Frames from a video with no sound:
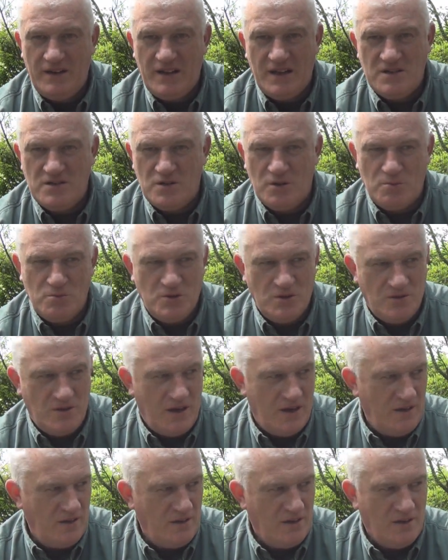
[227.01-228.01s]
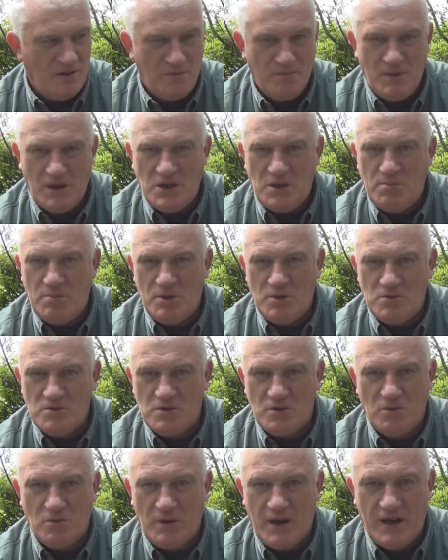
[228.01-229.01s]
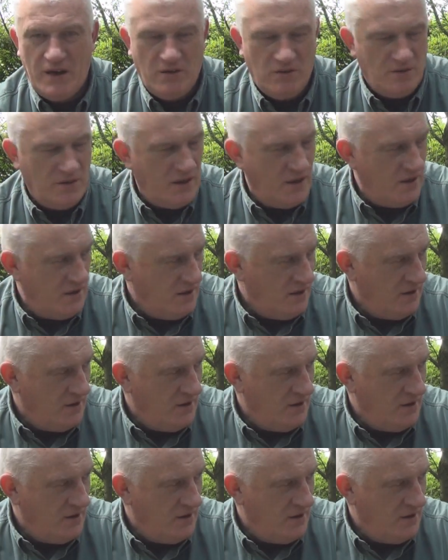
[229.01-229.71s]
and that stops you getting kind of muddy boots and all that on there.